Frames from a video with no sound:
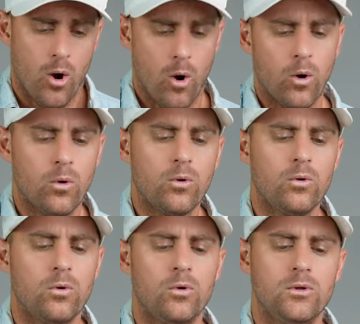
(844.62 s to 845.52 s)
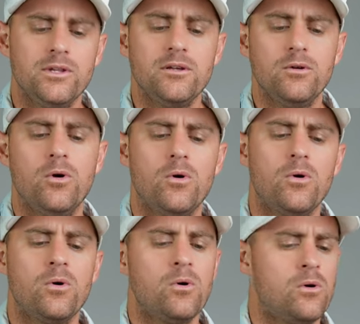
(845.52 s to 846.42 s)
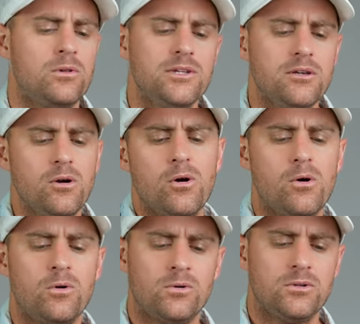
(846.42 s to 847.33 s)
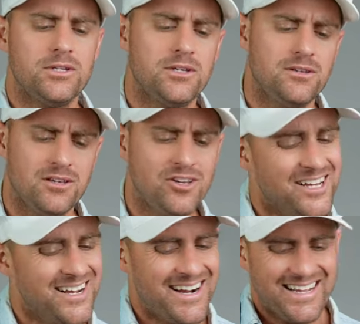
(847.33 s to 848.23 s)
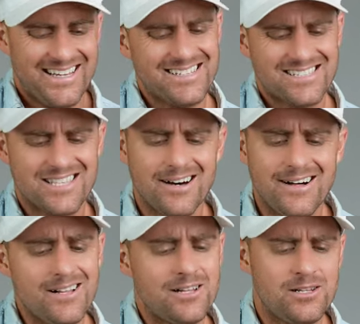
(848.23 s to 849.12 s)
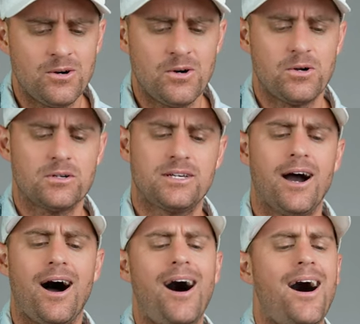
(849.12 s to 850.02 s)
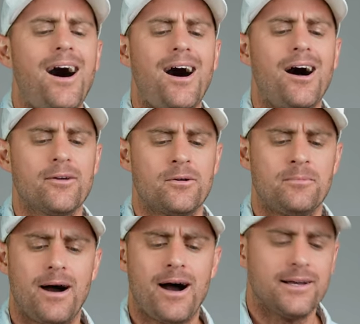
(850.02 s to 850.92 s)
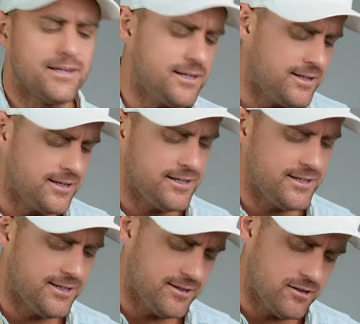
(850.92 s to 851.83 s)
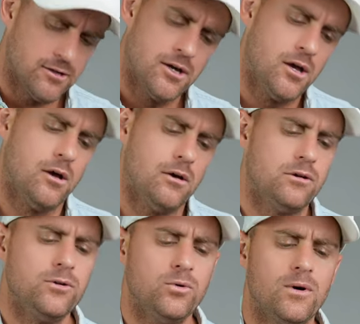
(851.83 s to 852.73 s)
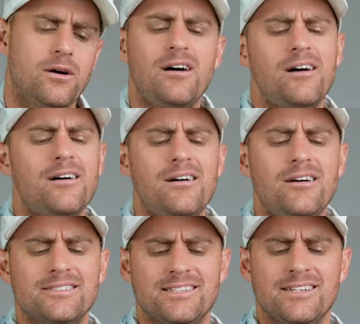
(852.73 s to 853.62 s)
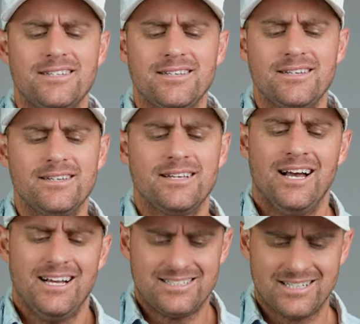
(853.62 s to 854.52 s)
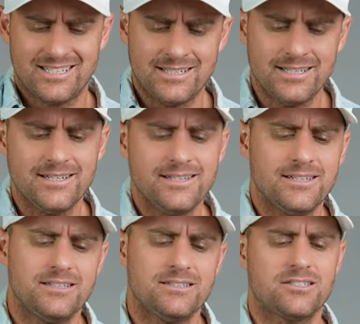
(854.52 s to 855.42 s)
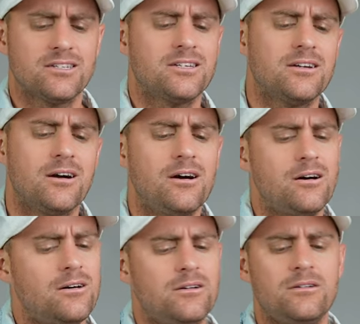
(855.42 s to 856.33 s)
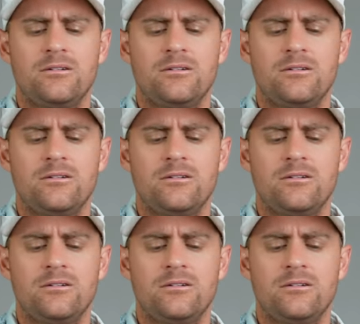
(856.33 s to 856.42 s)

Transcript: Holy, holy, holy is the Lord God Almighty, who was and is and is to come.